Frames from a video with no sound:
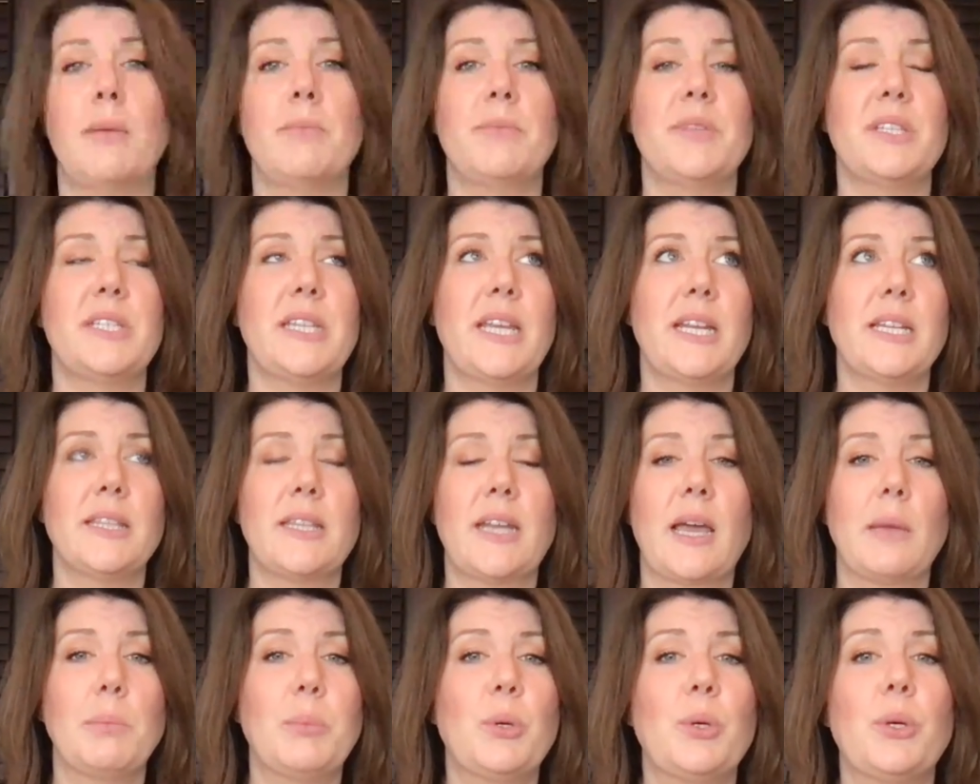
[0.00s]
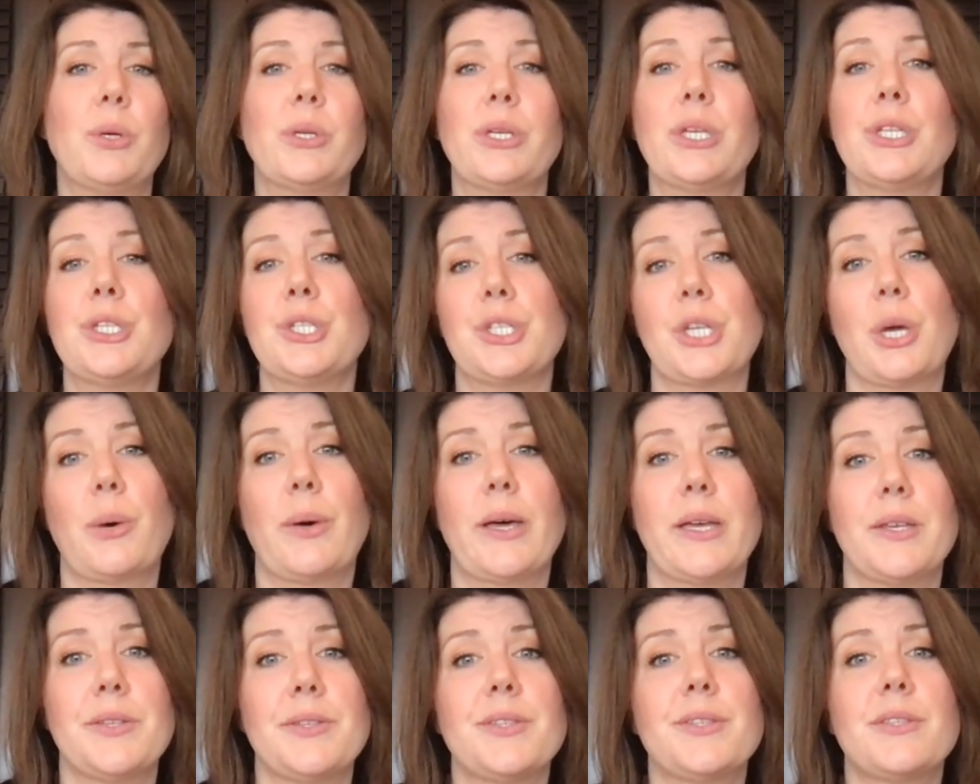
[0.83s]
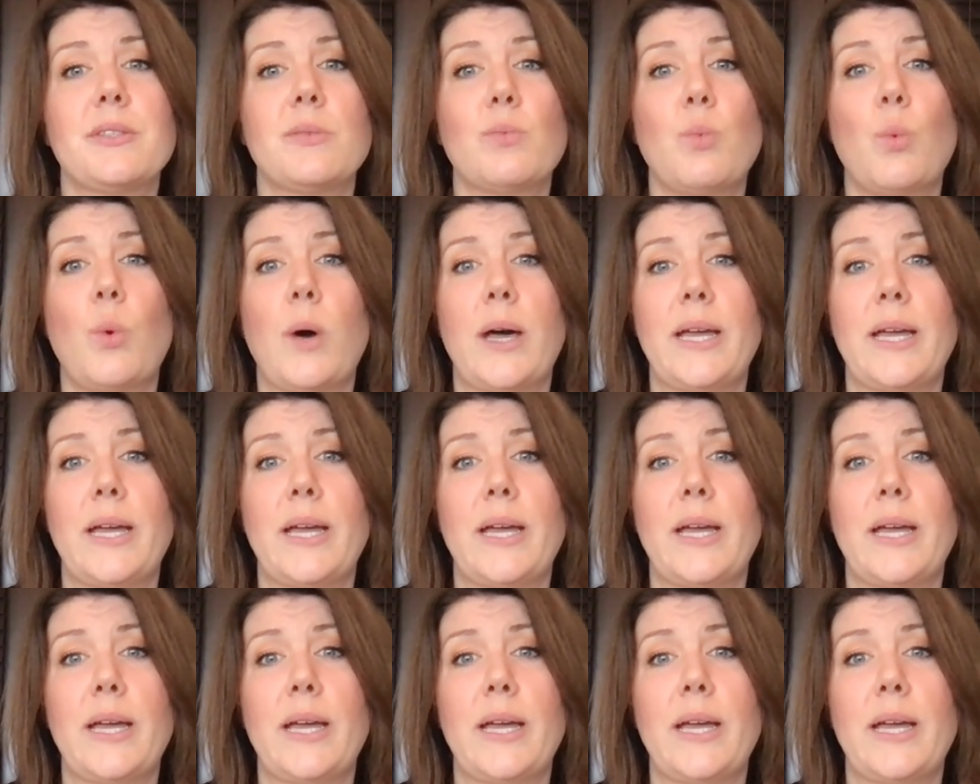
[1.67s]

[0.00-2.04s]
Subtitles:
The data that I pull can show us